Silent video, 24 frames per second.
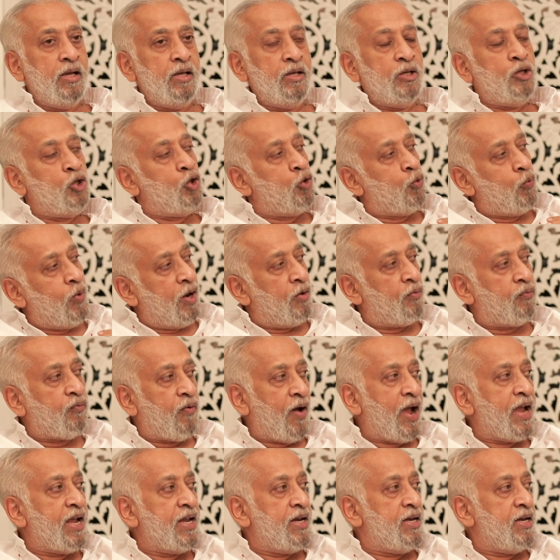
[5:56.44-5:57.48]
you will
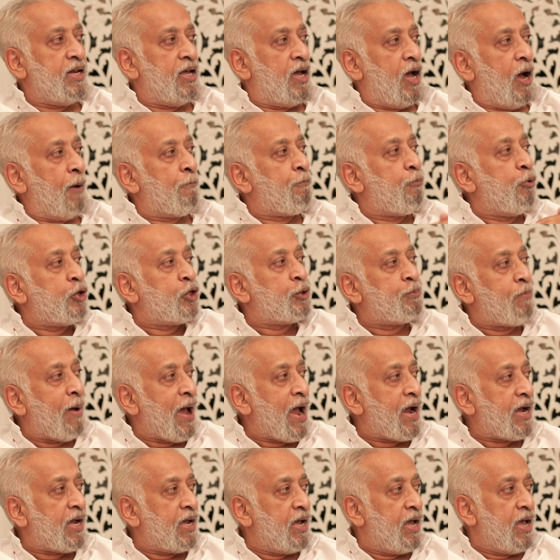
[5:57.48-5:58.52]
find a
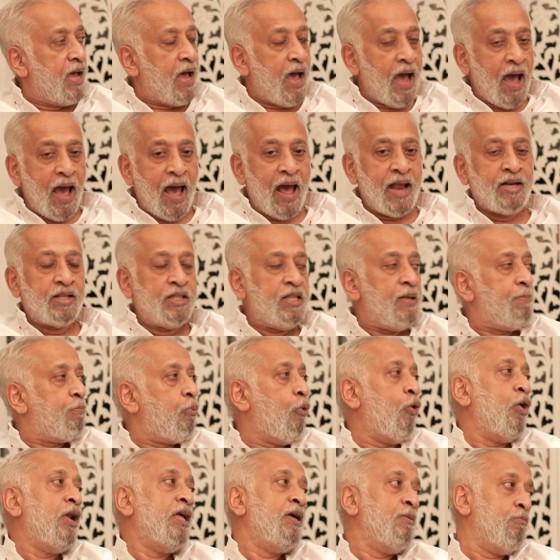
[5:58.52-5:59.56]
pushback at the
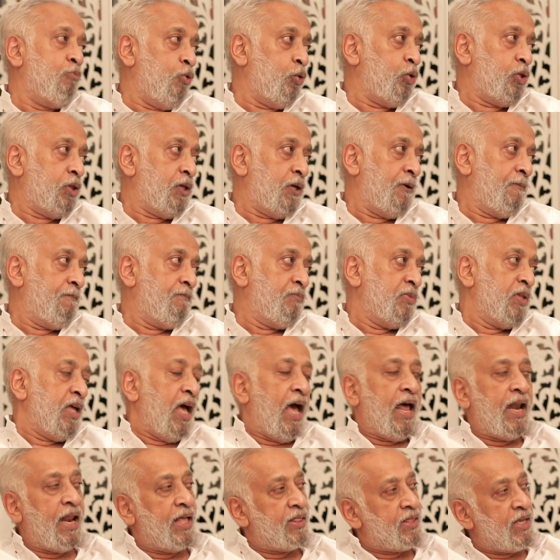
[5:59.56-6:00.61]
polling booth.
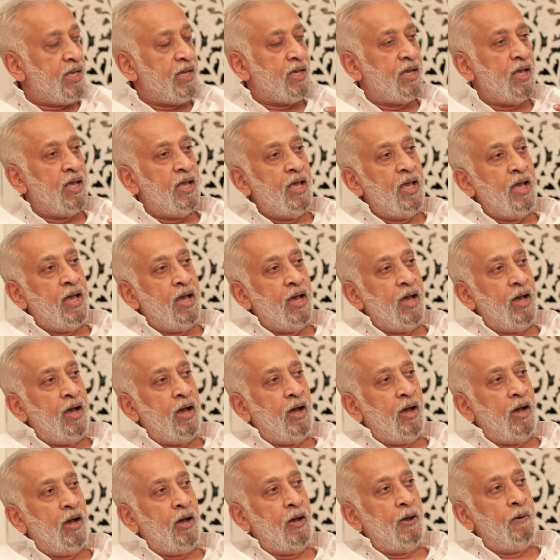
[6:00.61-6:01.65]
And I think
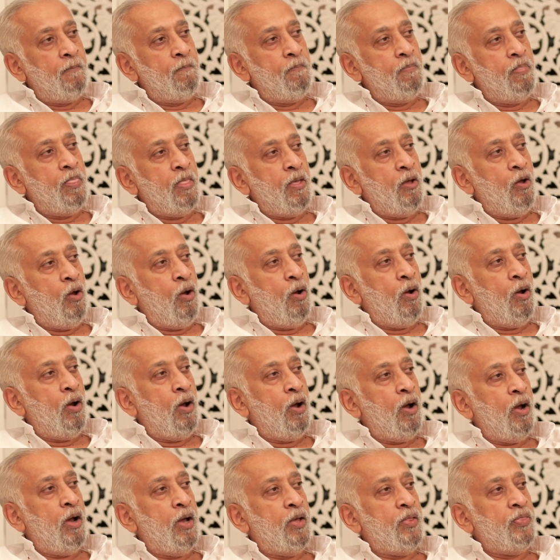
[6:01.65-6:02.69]

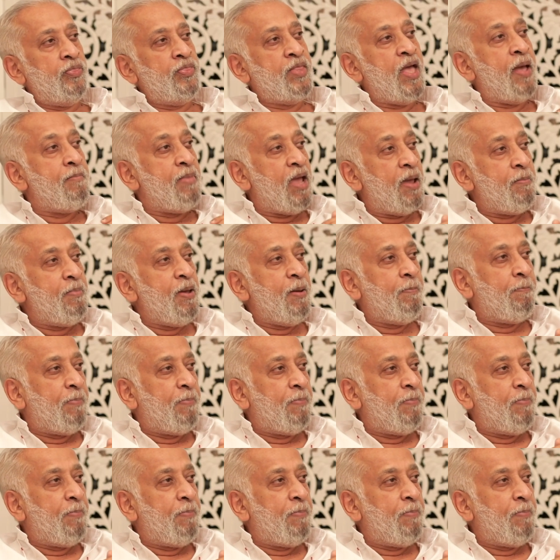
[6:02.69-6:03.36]
there may be